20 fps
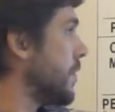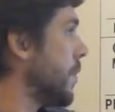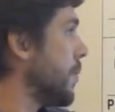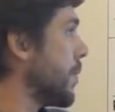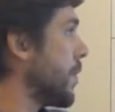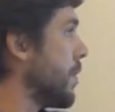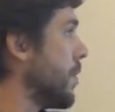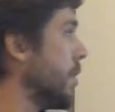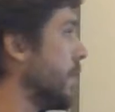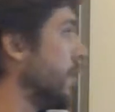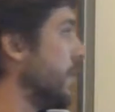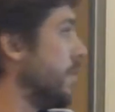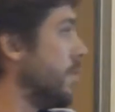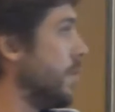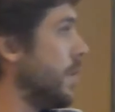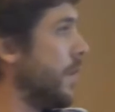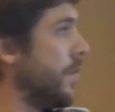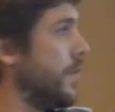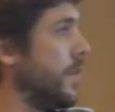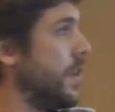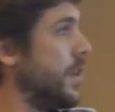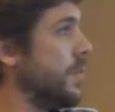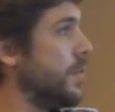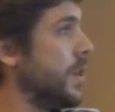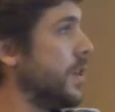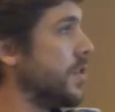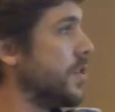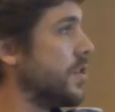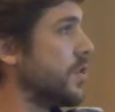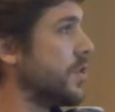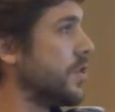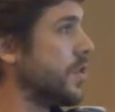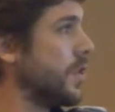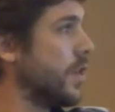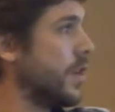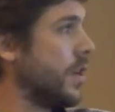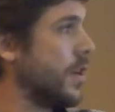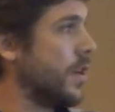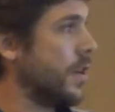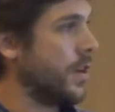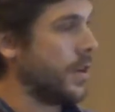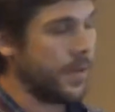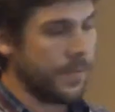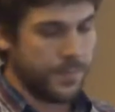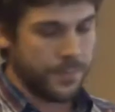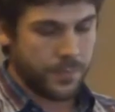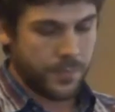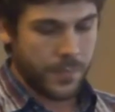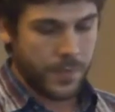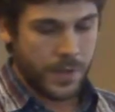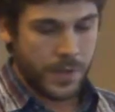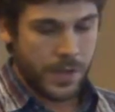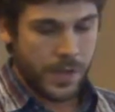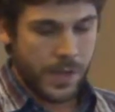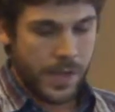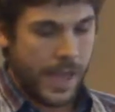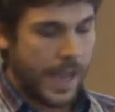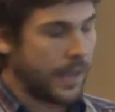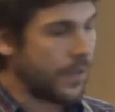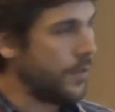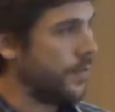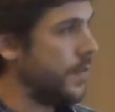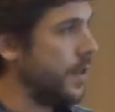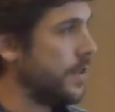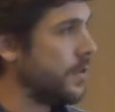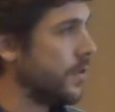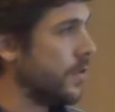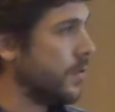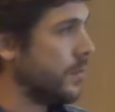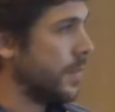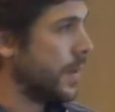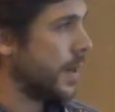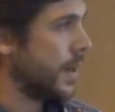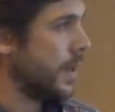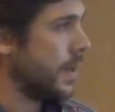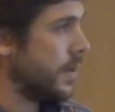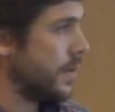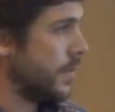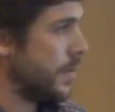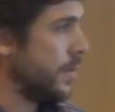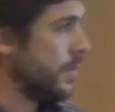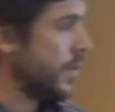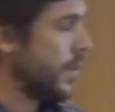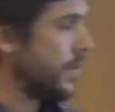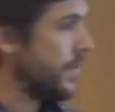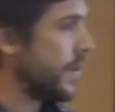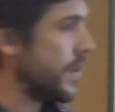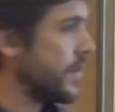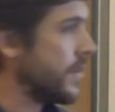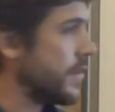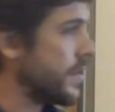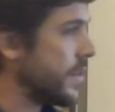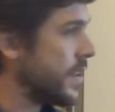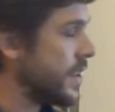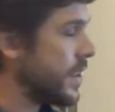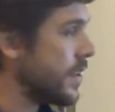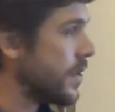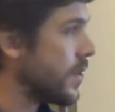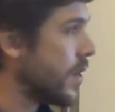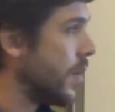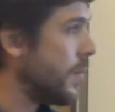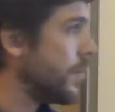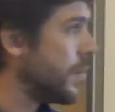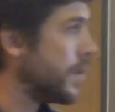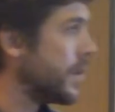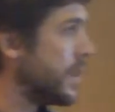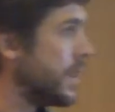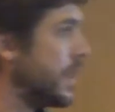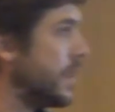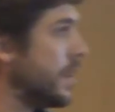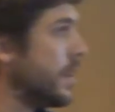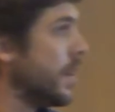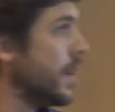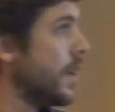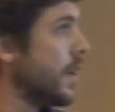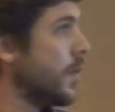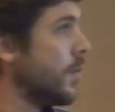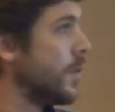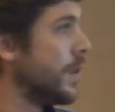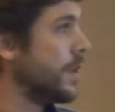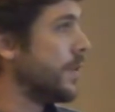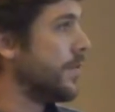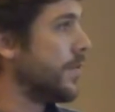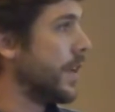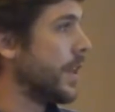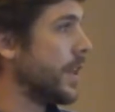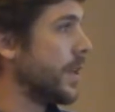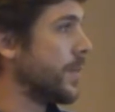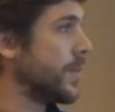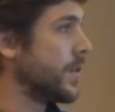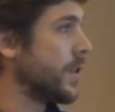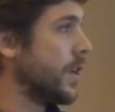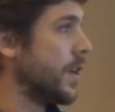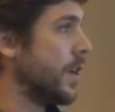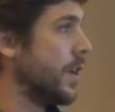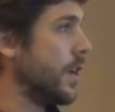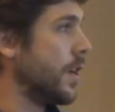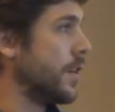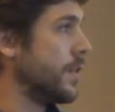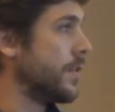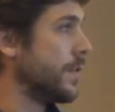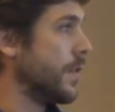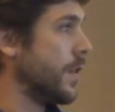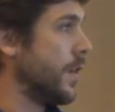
typical UAV image. At VITO, my remote sensing company, we developed a